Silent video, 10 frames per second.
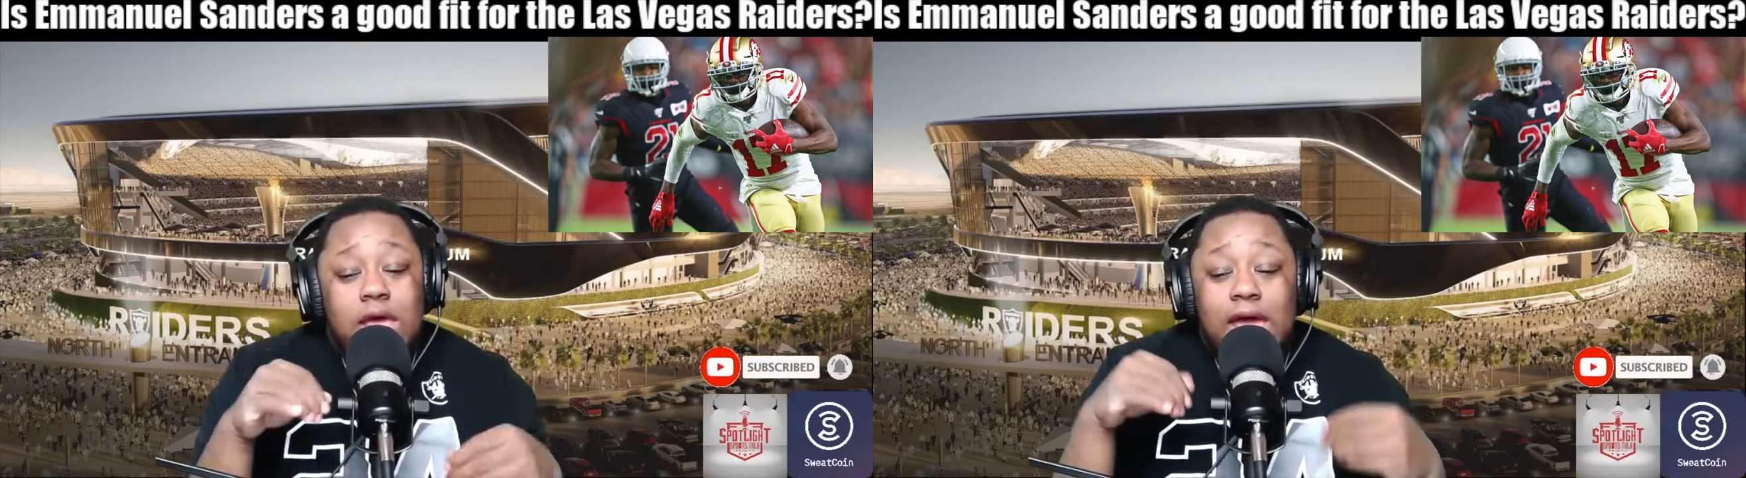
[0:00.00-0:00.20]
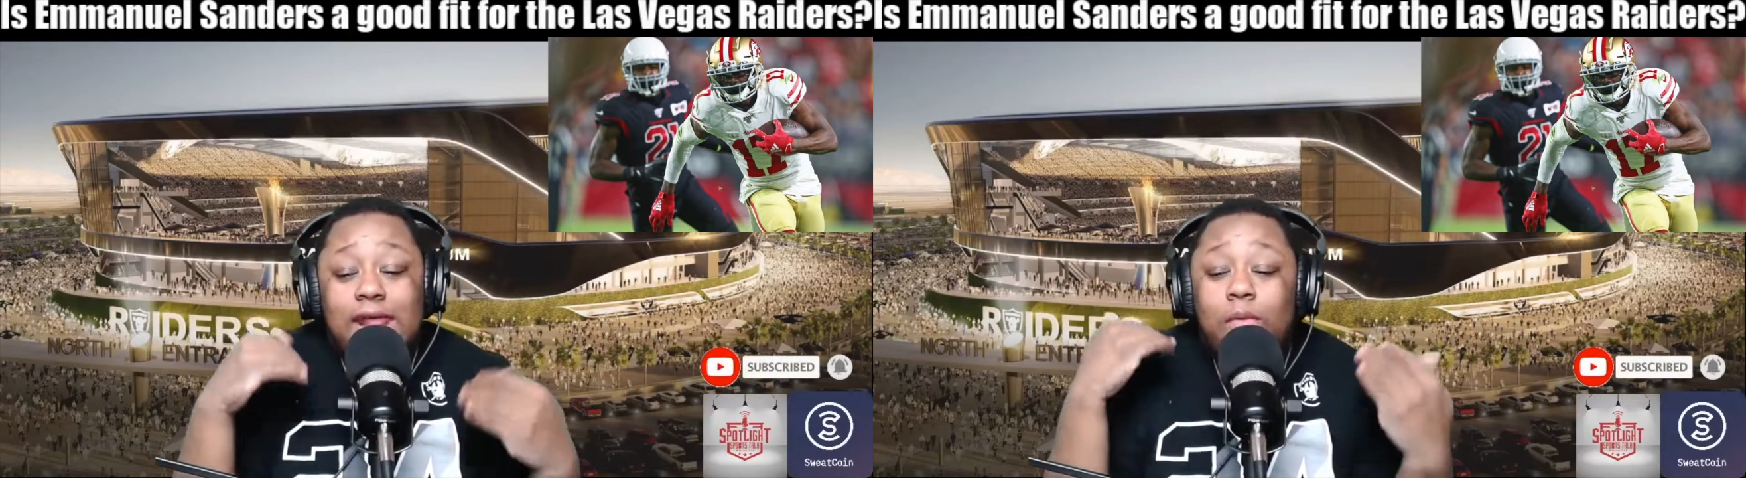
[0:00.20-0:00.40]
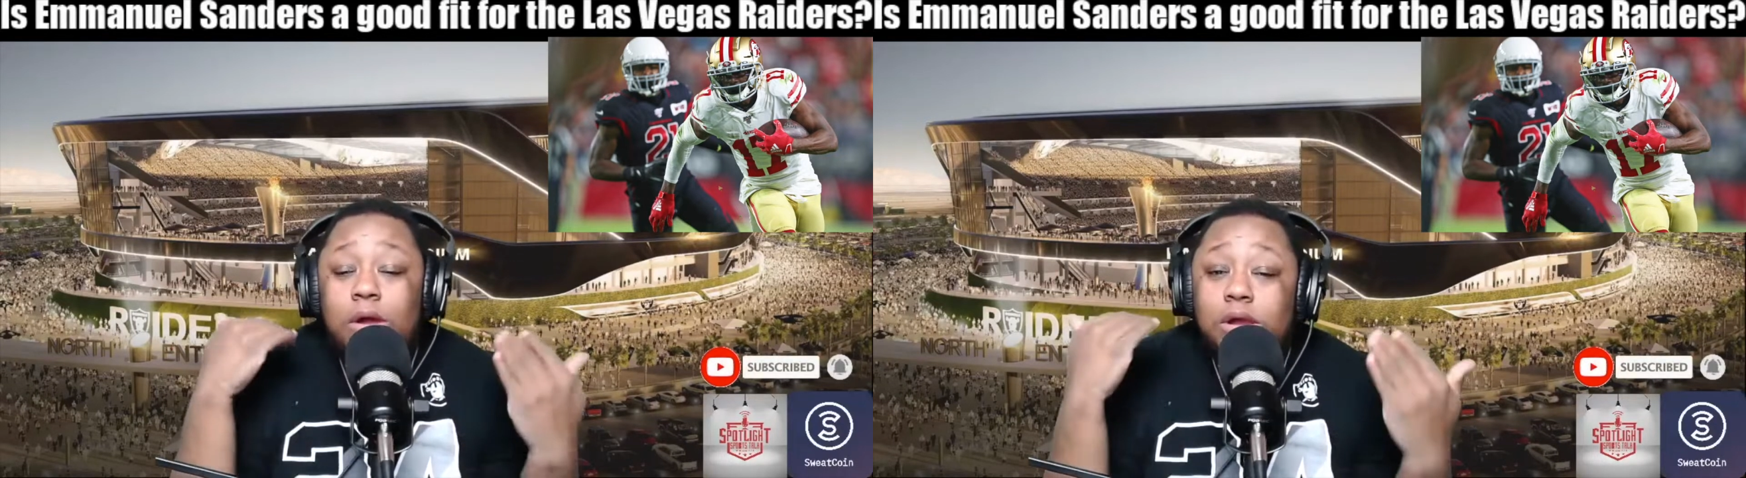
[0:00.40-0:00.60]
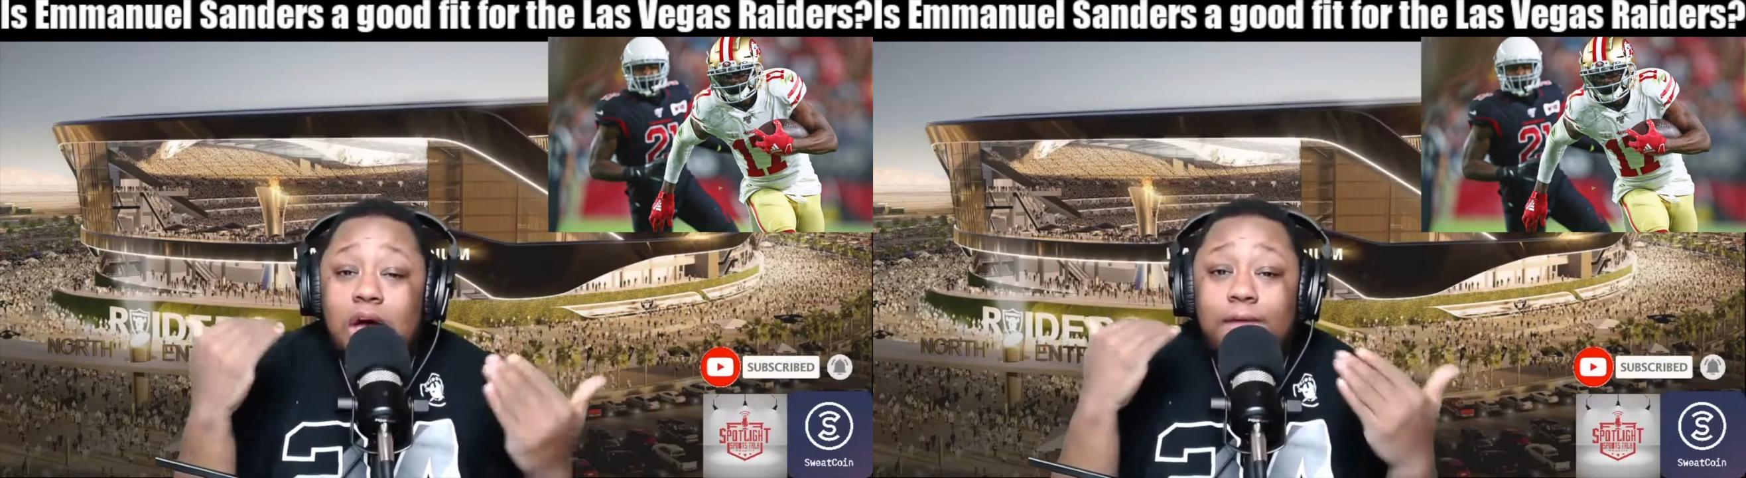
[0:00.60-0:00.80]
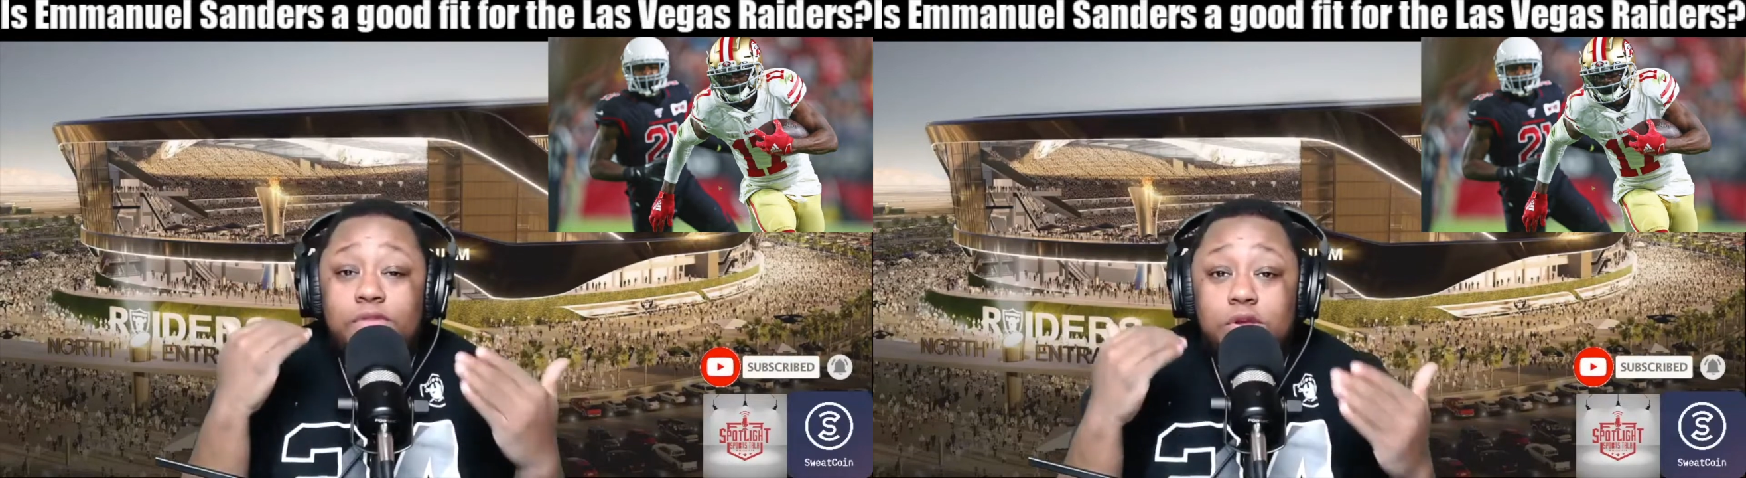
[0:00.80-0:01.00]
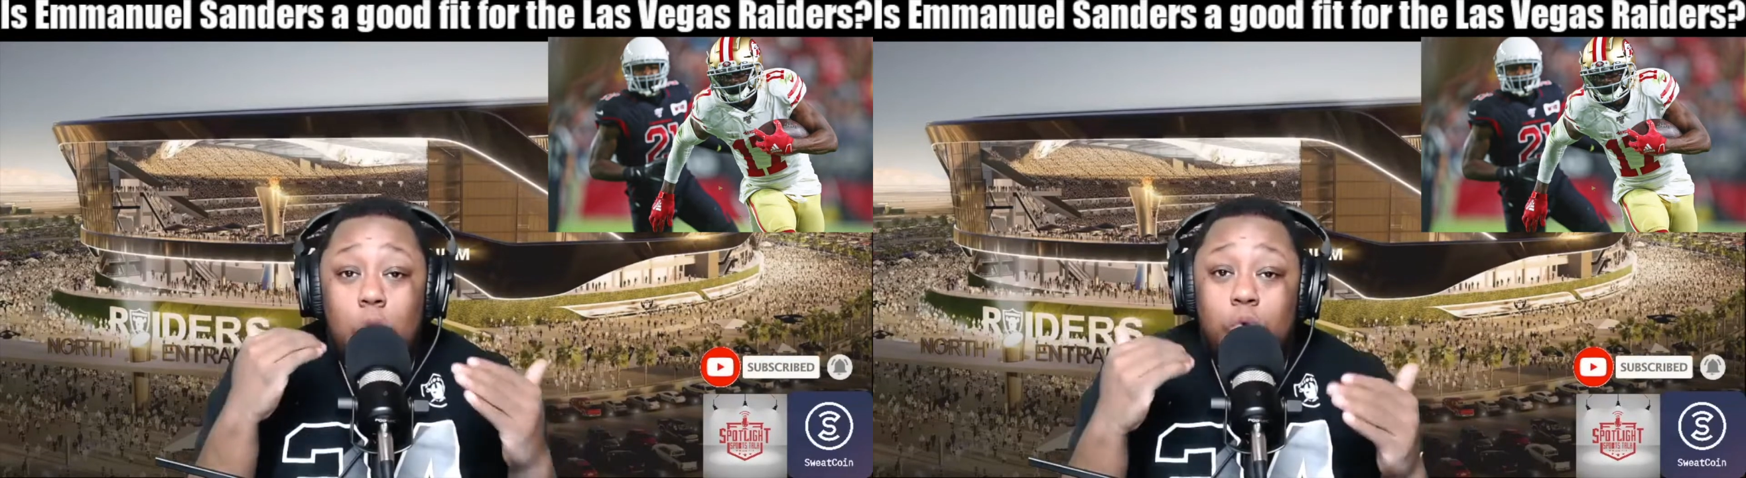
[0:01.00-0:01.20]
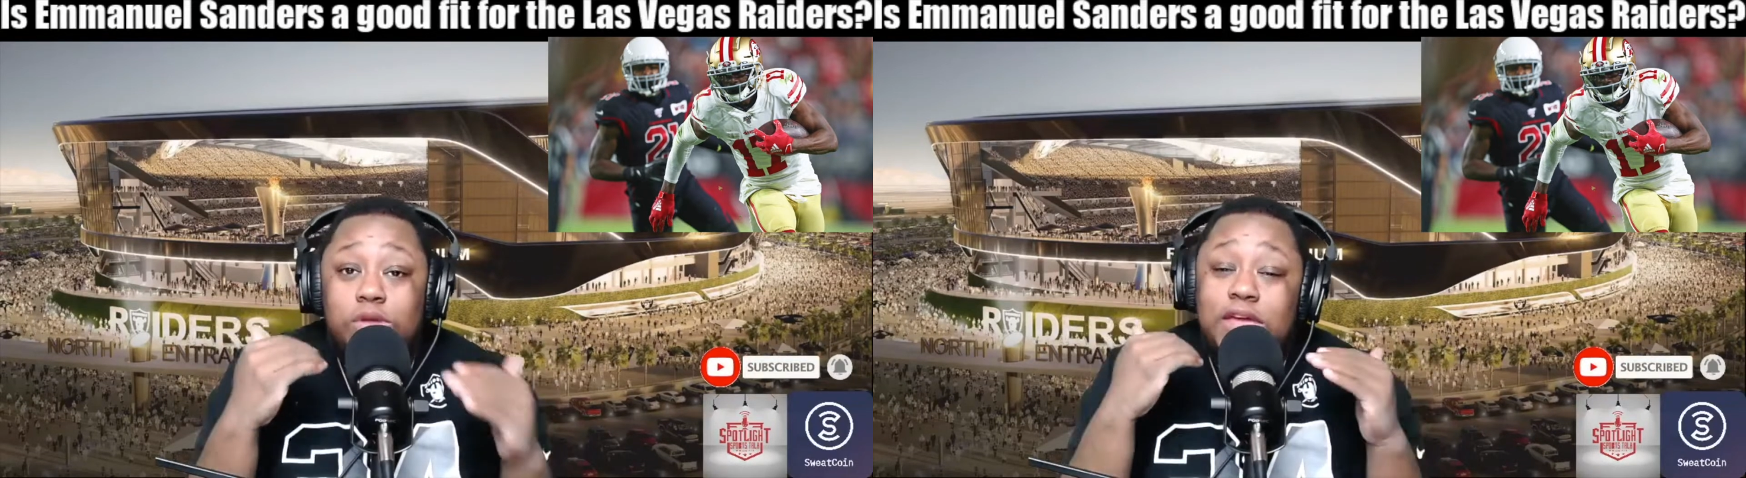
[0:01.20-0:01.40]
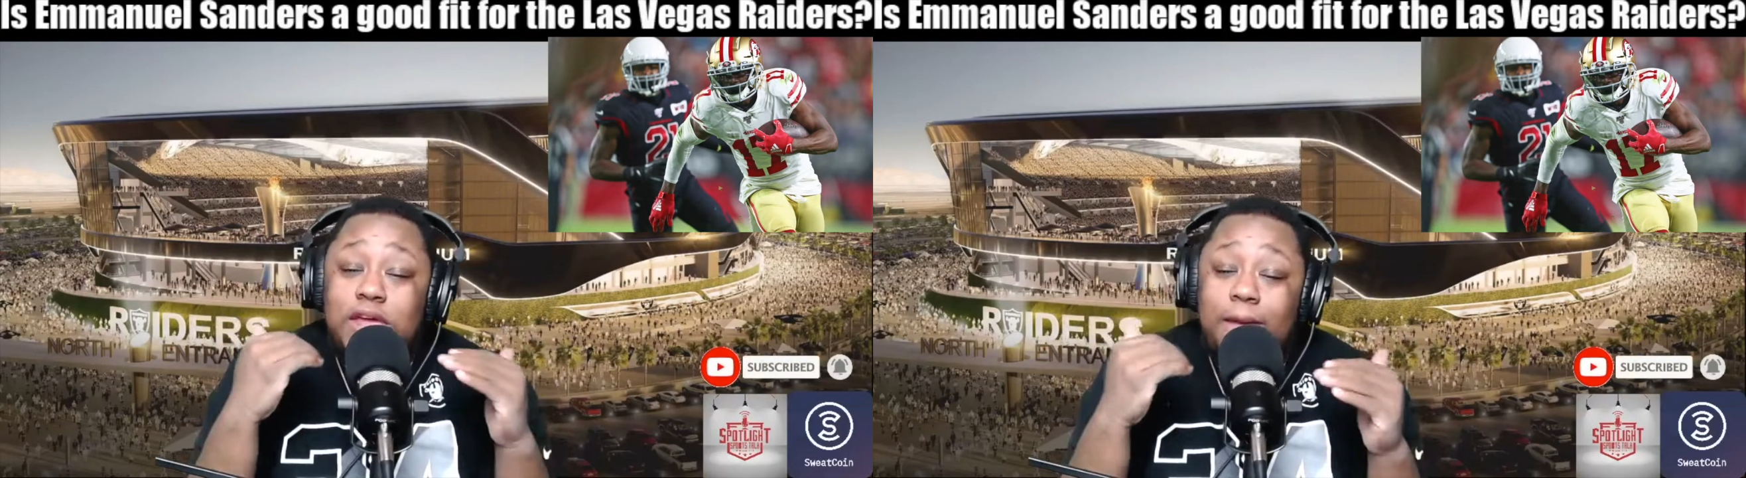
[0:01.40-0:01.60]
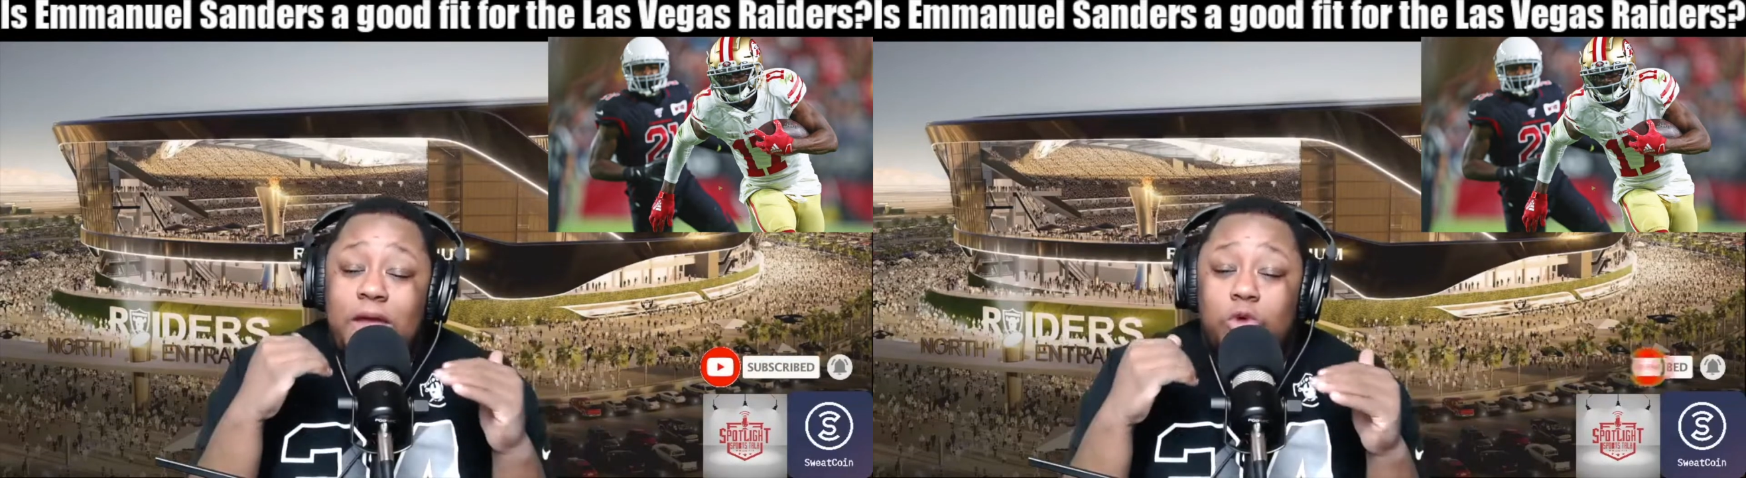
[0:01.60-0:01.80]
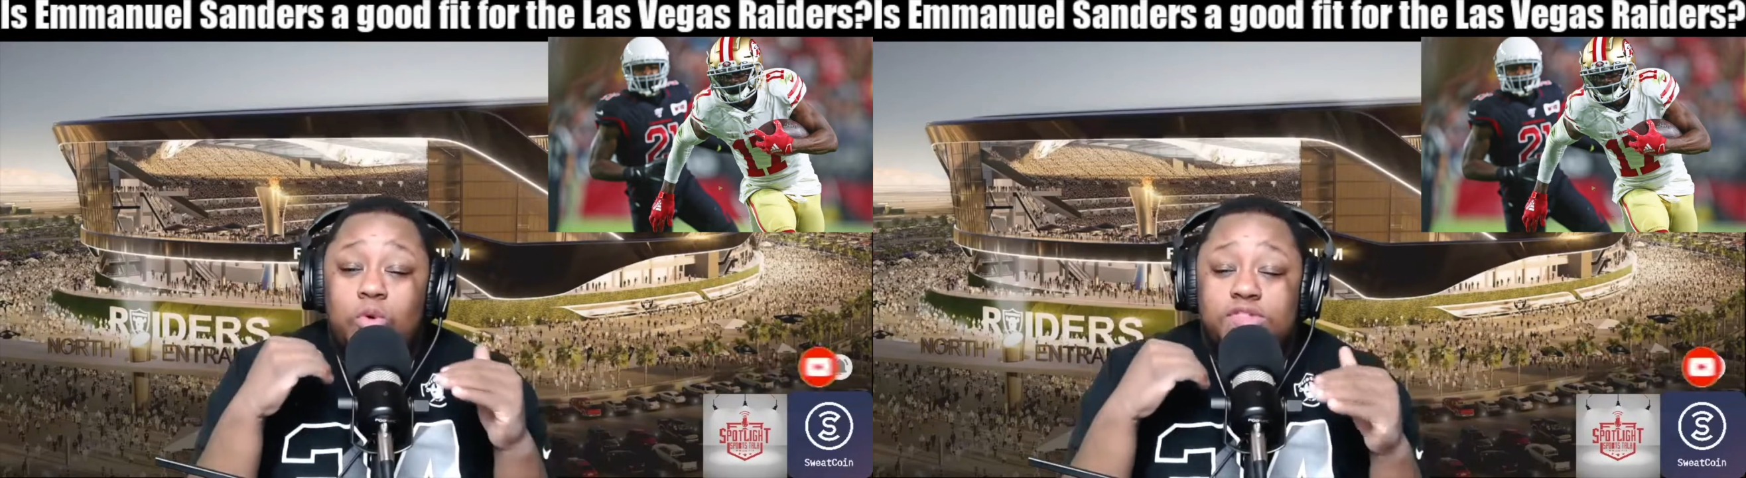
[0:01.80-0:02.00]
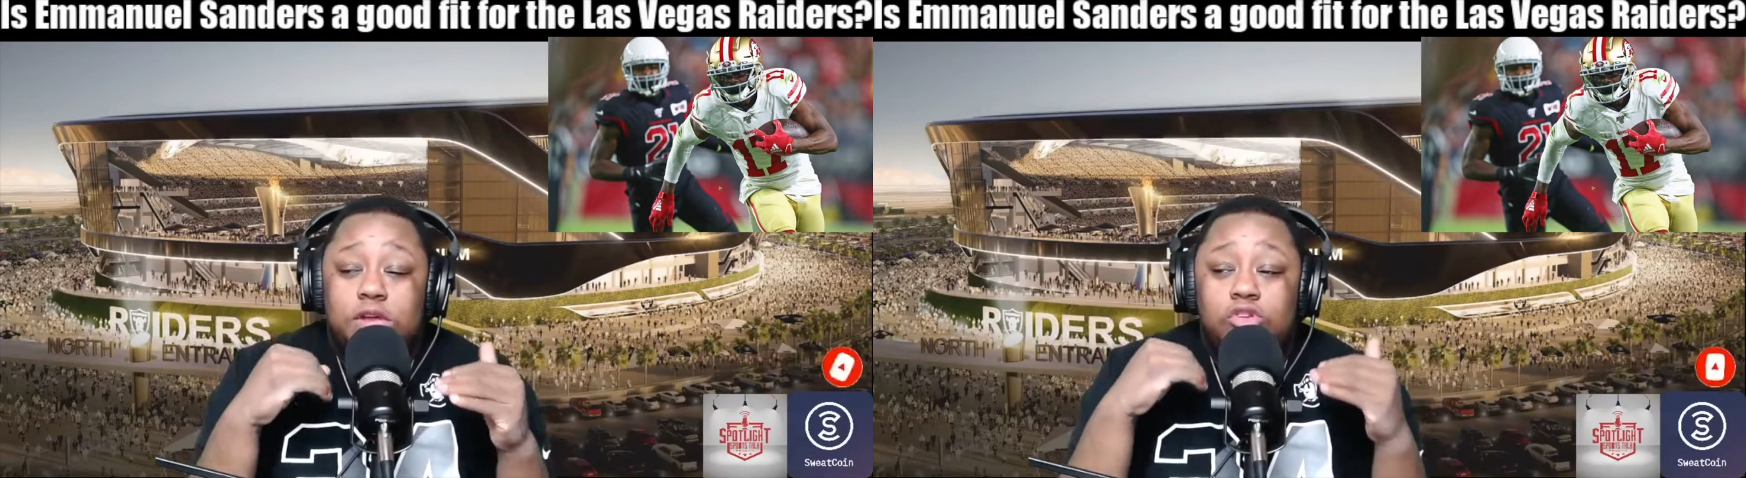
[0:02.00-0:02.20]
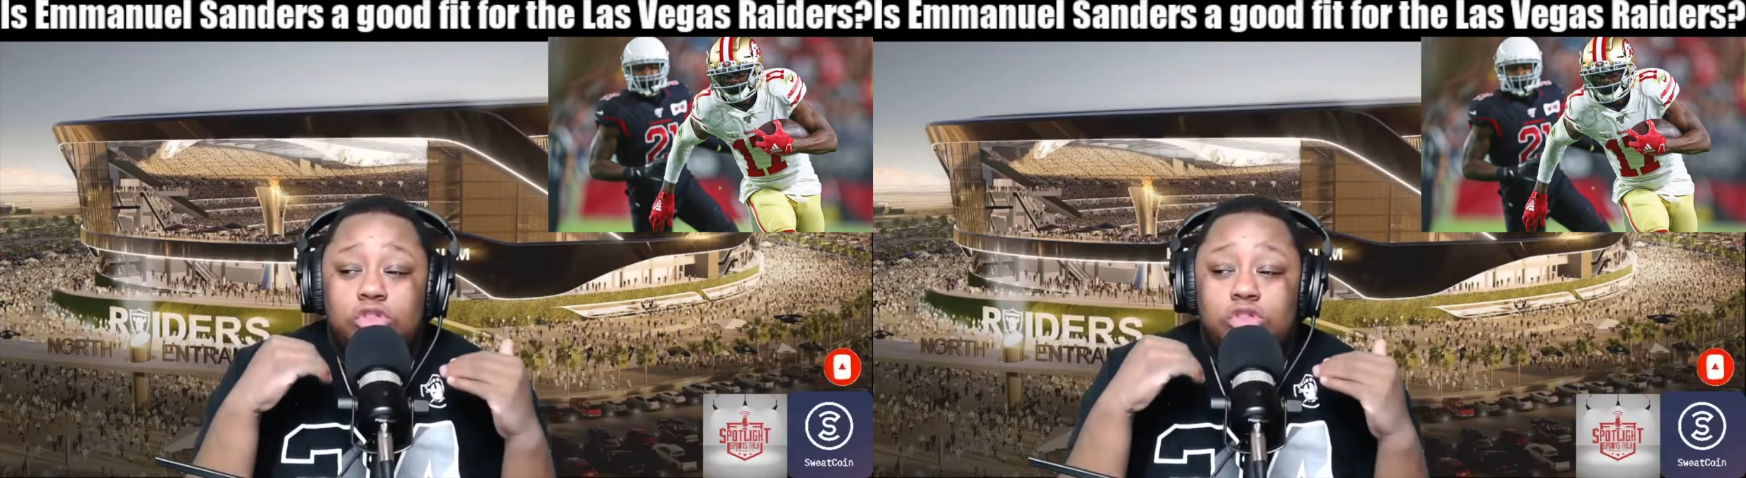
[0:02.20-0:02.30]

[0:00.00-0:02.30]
And I would love to go get Emmanuel Sanders,